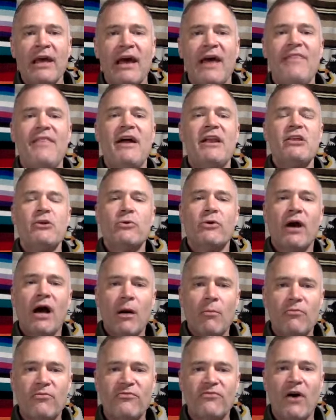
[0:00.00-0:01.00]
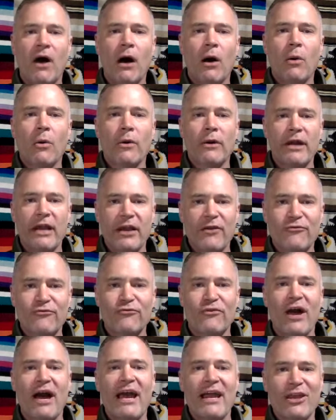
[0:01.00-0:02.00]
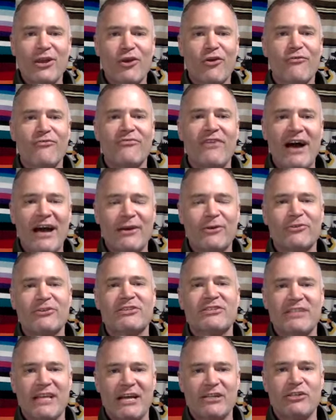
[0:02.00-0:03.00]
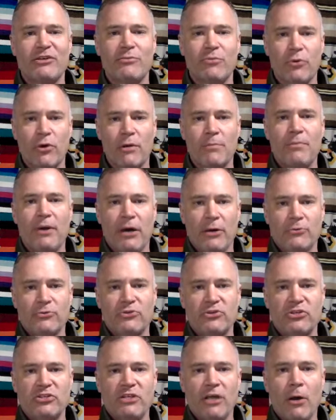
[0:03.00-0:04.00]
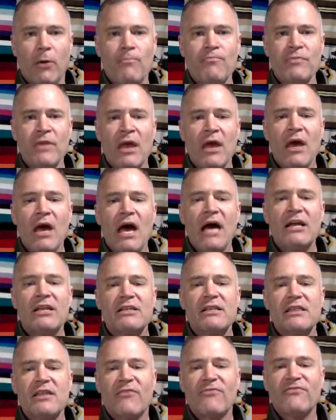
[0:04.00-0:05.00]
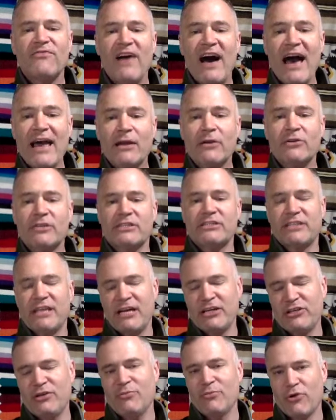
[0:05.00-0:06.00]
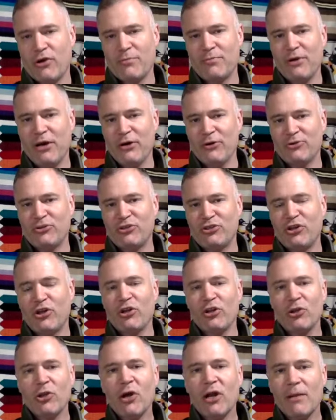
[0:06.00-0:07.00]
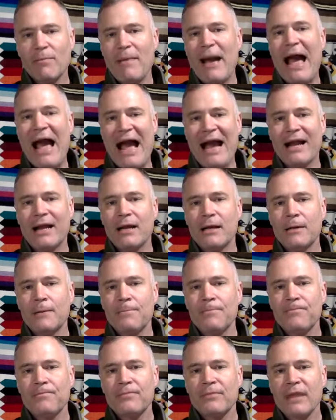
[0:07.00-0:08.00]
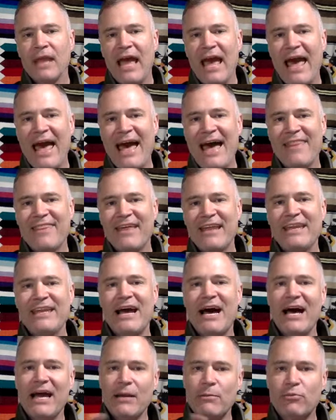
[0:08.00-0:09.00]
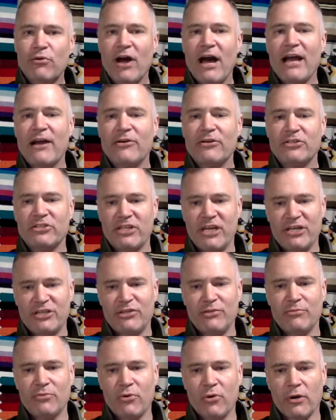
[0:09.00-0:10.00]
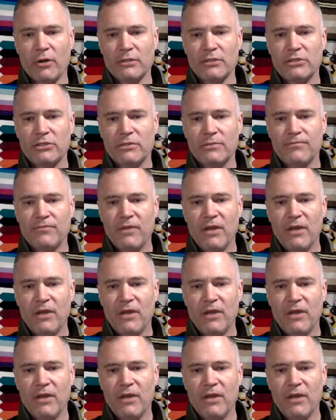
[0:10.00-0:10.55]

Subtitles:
and then you come forward and write your final discussion board post. So the final discussion board post should look back at the 9 prior discussion boards